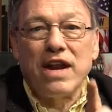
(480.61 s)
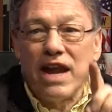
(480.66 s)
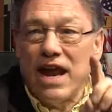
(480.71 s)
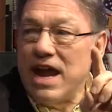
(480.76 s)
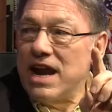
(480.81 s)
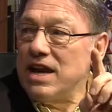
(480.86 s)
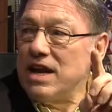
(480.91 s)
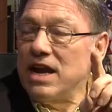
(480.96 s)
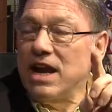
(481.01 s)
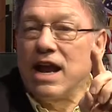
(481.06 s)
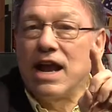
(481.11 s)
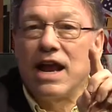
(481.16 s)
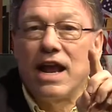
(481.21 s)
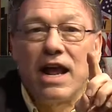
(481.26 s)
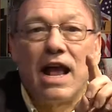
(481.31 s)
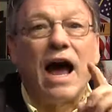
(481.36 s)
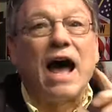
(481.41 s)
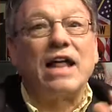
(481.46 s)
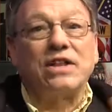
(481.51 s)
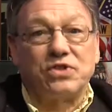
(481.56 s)
and
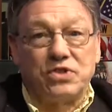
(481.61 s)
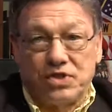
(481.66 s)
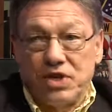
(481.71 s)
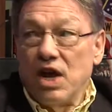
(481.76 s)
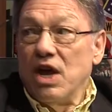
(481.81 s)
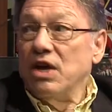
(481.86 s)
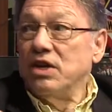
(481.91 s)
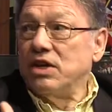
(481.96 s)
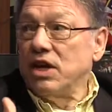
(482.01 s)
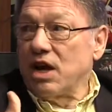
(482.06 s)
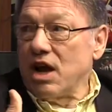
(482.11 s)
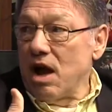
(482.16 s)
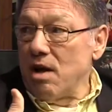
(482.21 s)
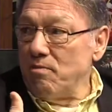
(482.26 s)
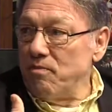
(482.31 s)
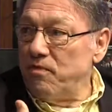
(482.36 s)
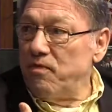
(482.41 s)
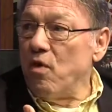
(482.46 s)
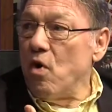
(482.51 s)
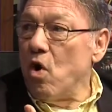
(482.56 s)
guts to come
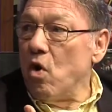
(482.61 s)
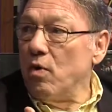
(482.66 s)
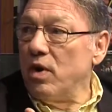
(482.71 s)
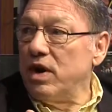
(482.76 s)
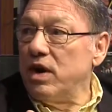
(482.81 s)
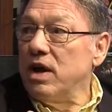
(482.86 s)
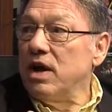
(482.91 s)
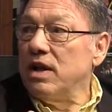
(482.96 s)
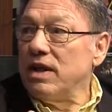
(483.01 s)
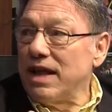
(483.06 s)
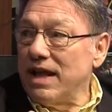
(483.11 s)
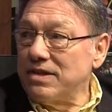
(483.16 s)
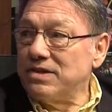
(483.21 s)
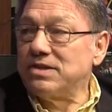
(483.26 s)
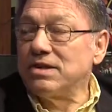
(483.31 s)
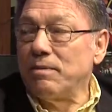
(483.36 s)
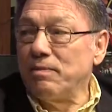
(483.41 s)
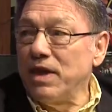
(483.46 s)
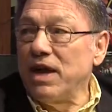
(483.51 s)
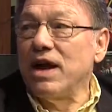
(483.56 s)
forward. That's
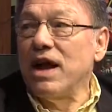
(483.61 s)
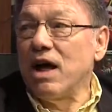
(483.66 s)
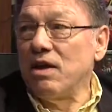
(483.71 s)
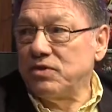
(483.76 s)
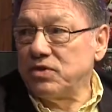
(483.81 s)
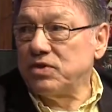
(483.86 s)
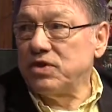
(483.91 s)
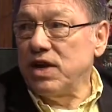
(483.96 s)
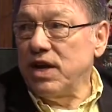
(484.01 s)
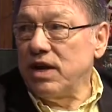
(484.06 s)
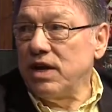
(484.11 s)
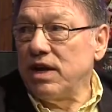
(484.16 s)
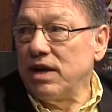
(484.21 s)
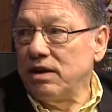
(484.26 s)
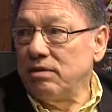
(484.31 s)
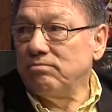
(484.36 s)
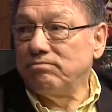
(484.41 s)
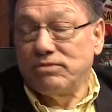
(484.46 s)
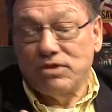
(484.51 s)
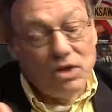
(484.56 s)
something outstanding.
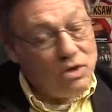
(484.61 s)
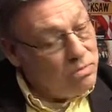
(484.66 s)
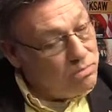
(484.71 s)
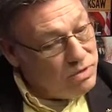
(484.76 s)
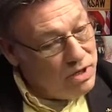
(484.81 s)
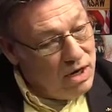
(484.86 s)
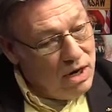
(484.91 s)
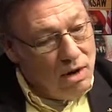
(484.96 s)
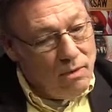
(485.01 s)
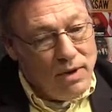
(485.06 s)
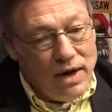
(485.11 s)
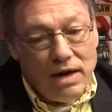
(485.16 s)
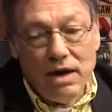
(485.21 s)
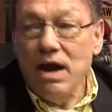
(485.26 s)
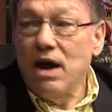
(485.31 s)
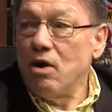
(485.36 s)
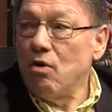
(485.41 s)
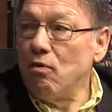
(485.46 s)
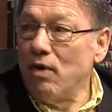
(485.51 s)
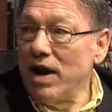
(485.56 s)
So you know what?
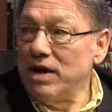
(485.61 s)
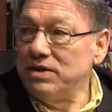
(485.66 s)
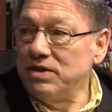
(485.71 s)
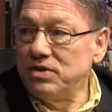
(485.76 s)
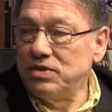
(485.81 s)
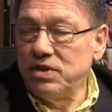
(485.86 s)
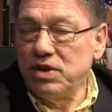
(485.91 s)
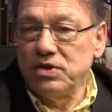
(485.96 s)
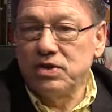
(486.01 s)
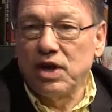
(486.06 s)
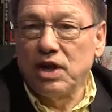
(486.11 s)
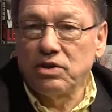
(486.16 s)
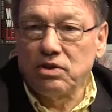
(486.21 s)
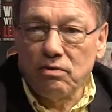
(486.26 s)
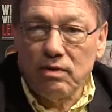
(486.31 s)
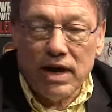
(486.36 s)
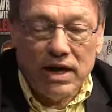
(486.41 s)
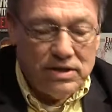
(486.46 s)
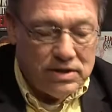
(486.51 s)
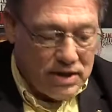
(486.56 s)
Right decision at the
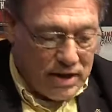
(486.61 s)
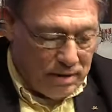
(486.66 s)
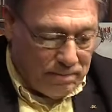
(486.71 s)
right time.